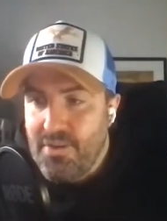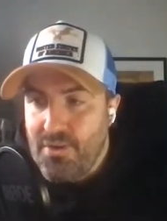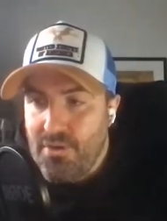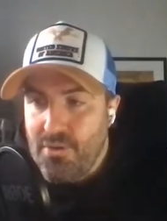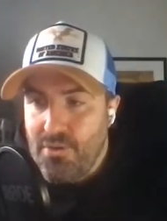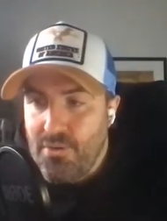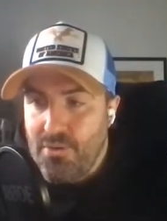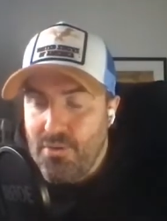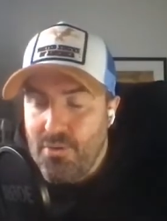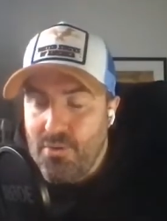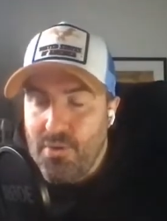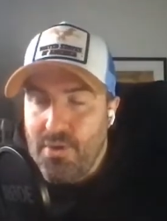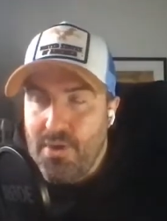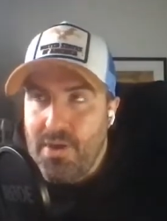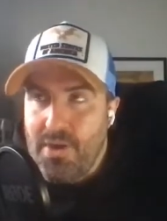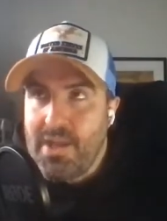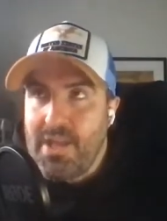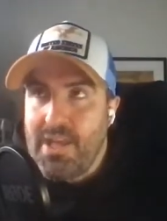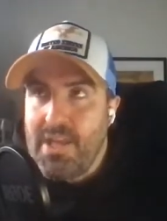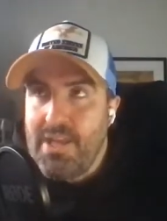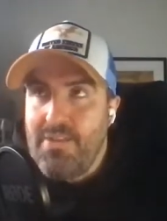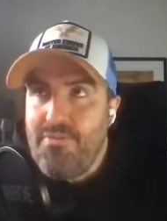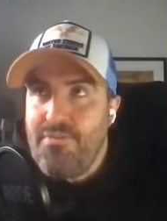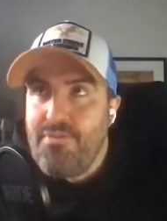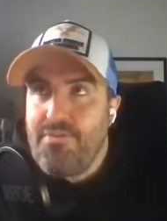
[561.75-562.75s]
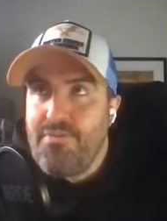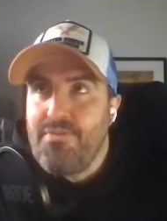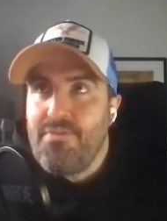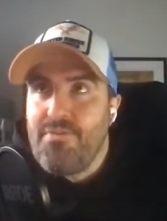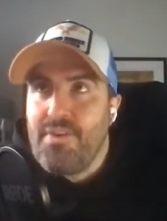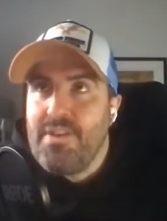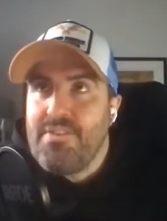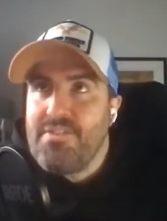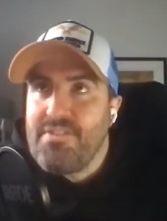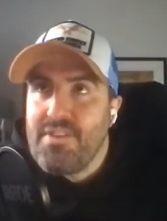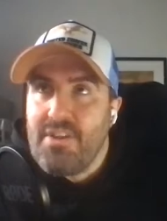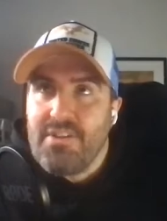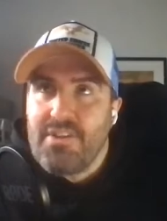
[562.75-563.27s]
So if
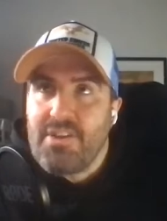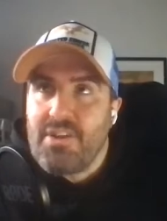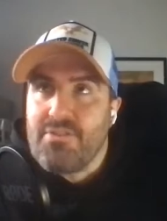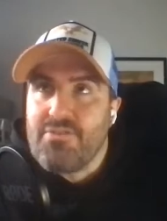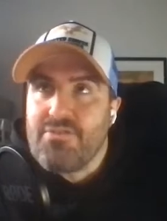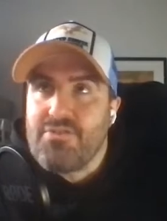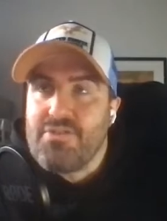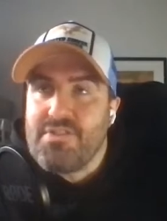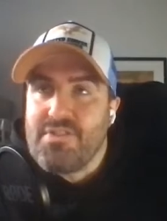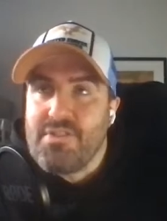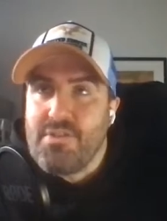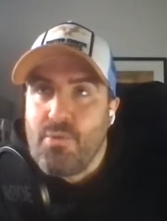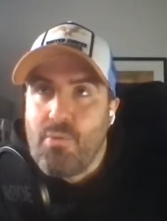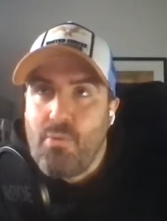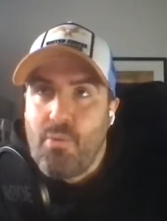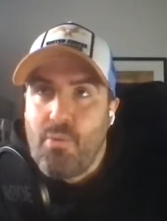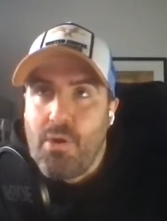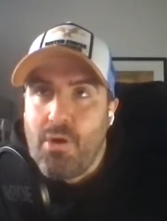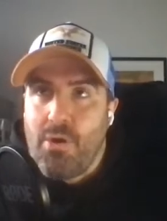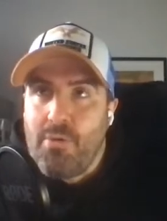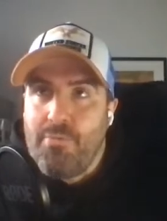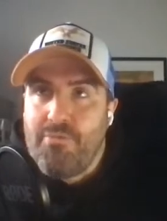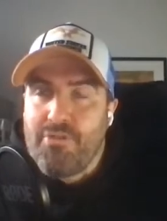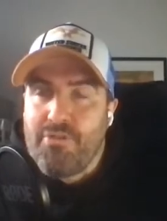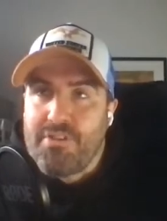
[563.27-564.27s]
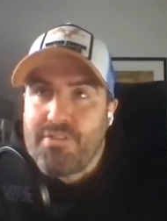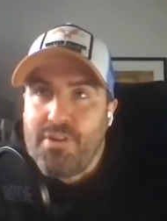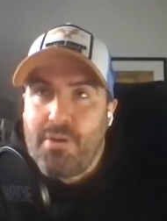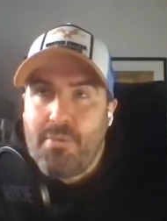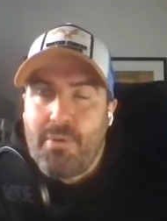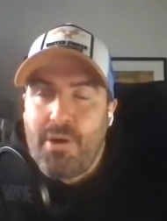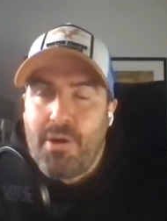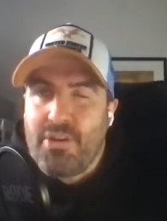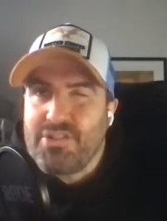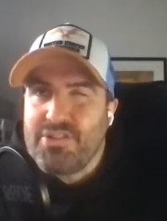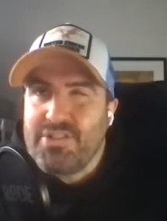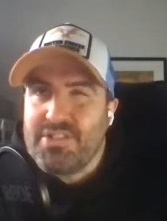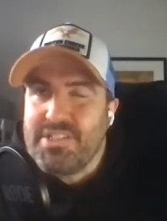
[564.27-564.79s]
in certain countries in the world,
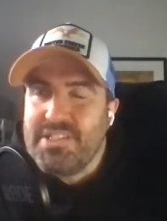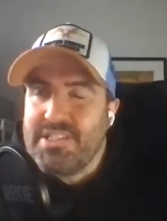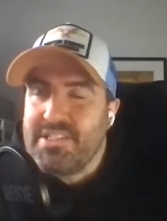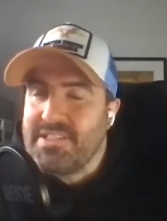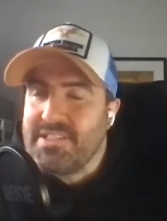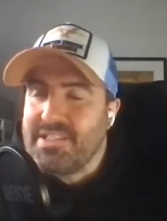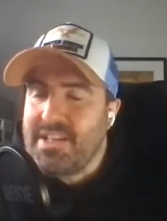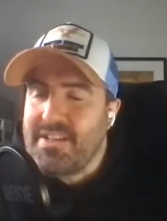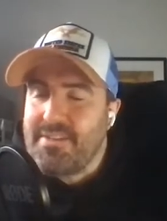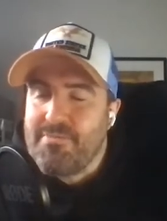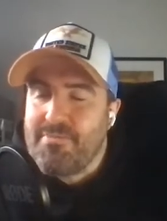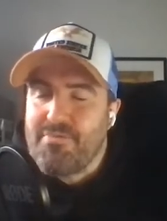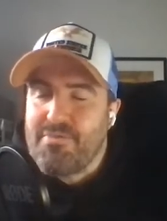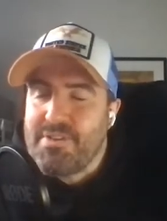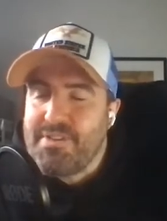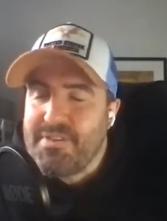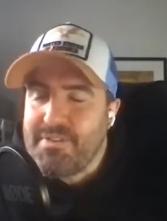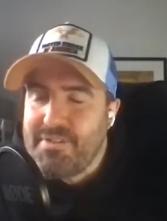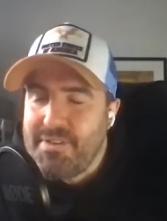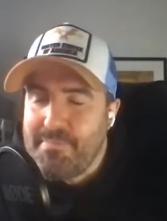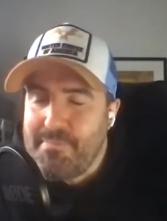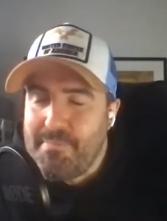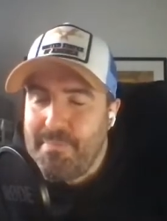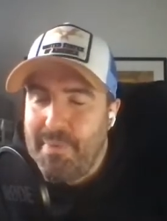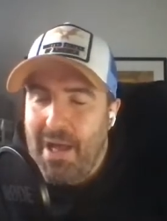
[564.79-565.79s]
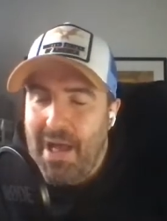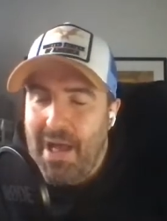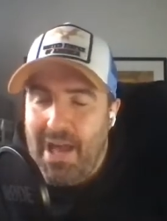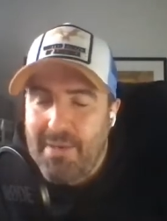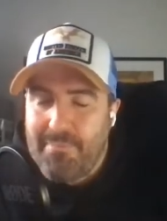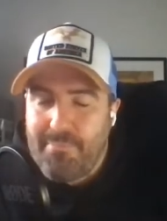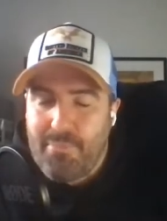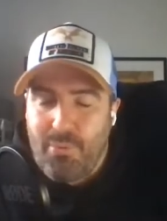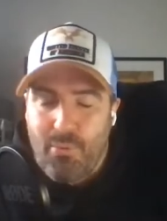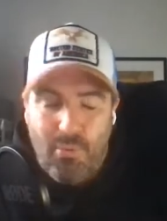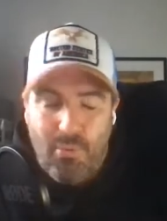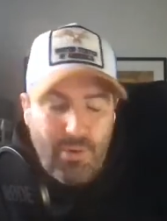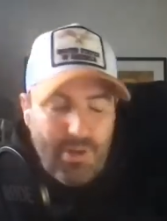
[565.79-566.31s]
for example, Argentina's had a very
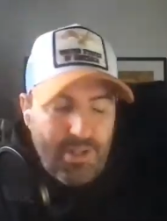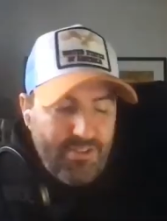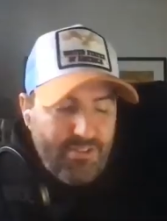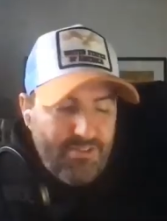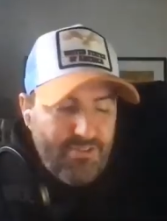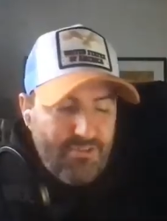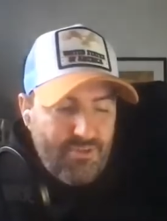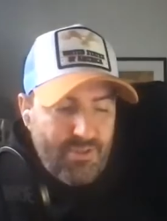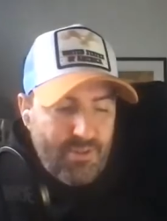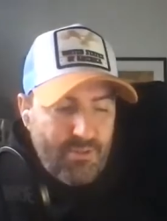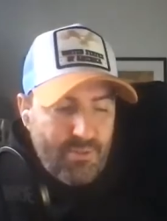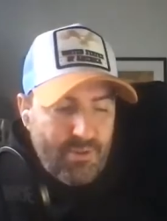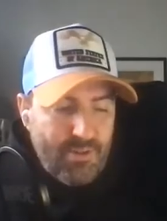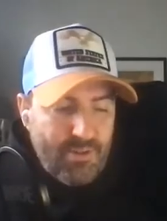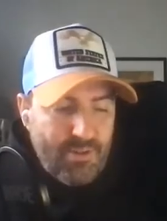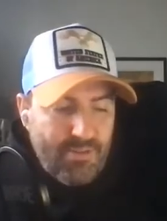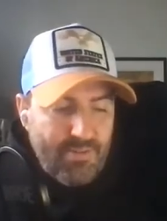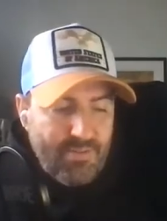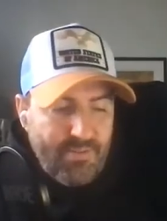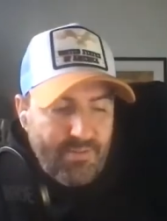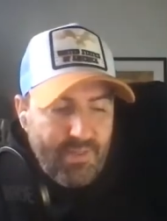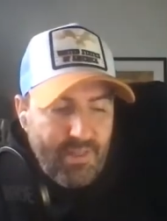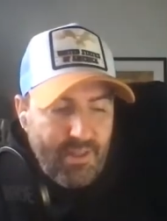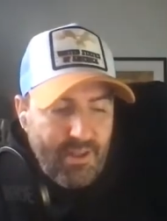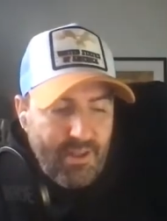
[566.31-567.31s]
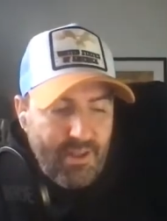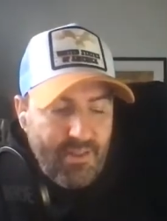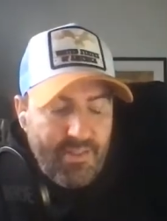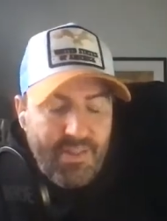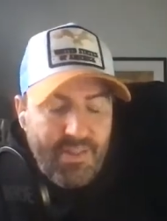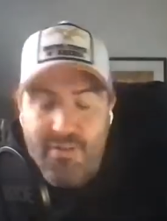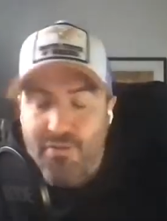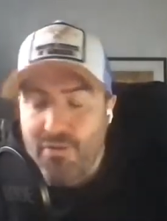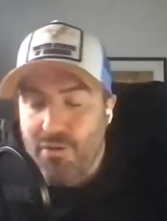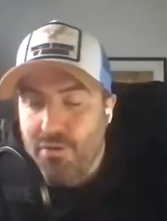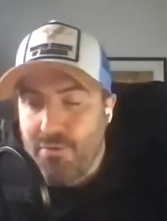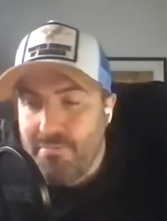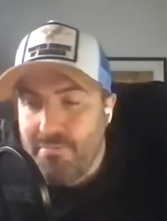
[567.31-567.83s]
bad, poor history with
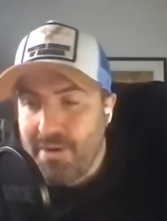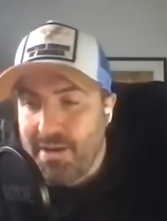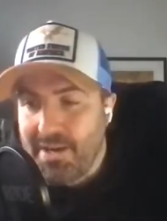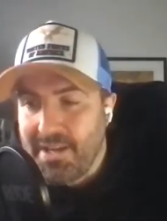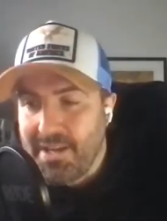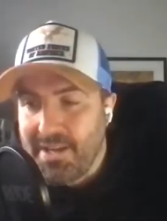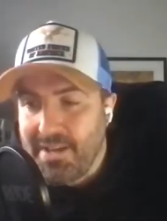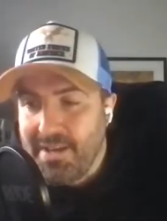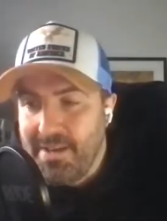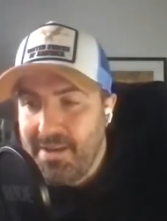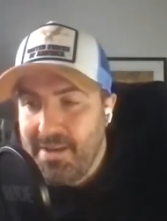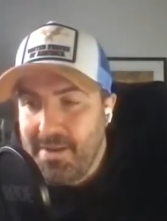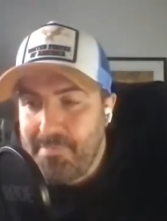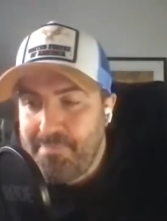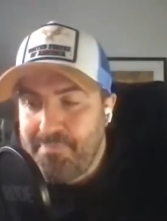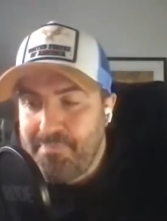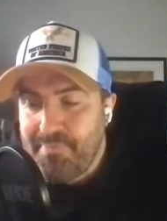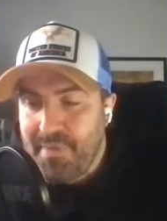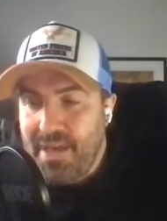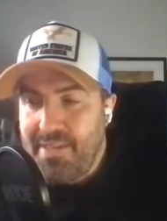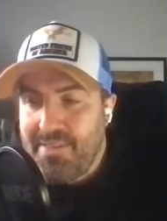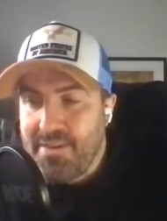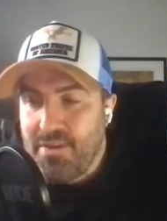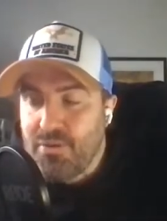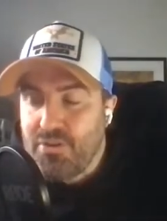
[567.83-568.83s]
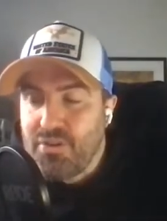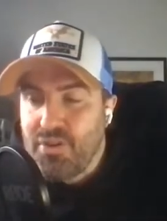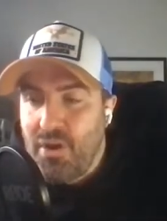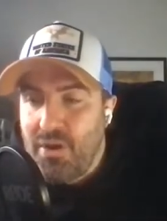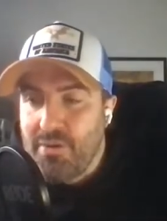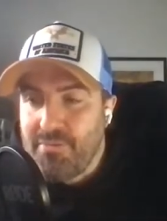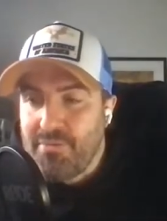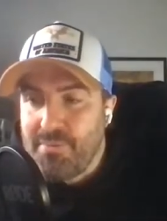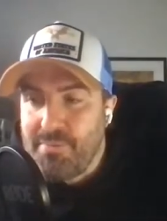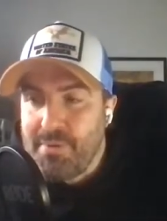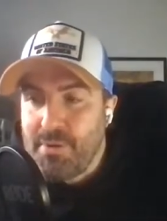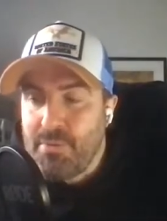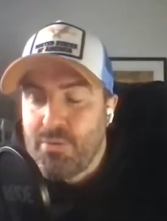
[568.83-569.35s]
their own money. And there
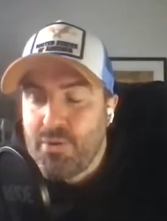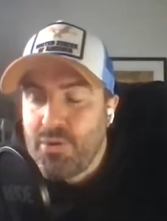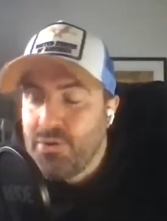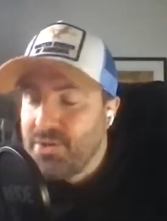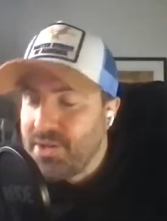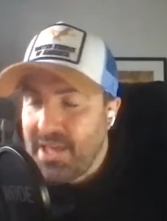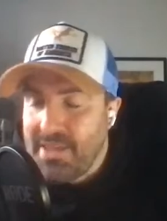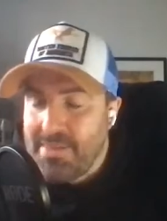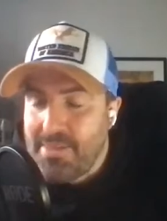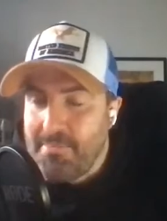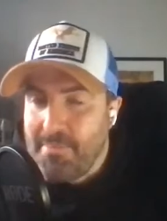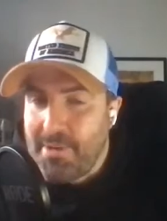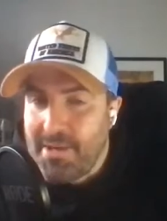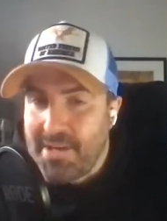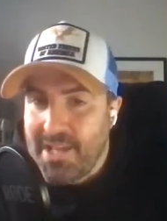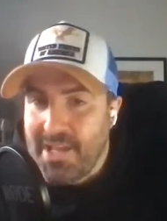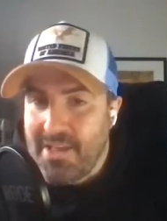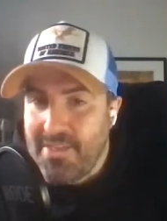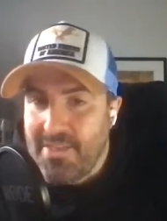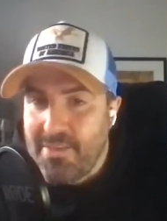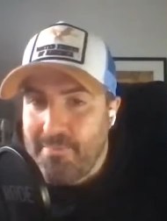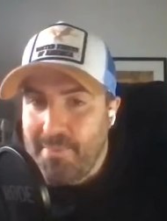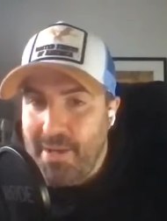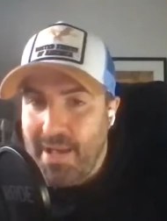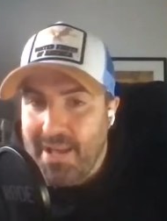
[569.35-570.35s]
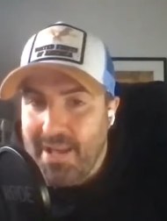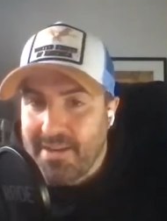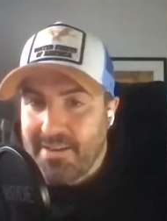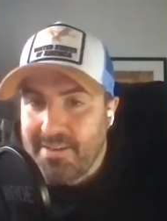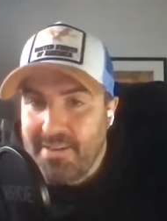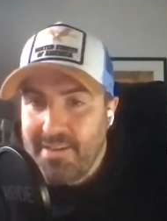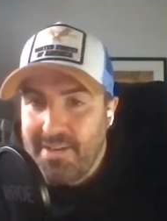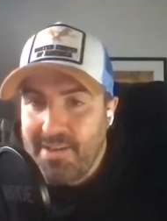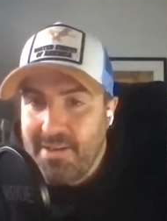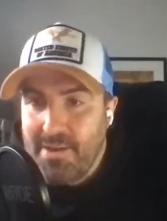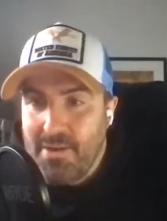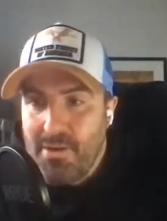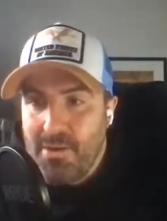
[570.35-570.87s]
are times where people couldn't get the money out of the
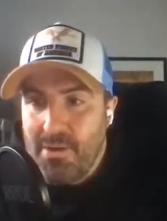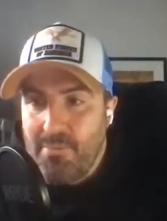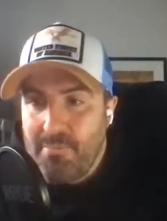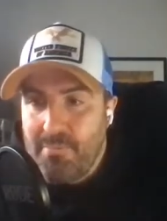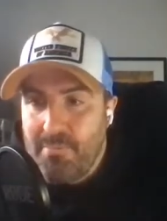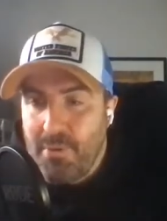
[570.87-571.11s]
bank.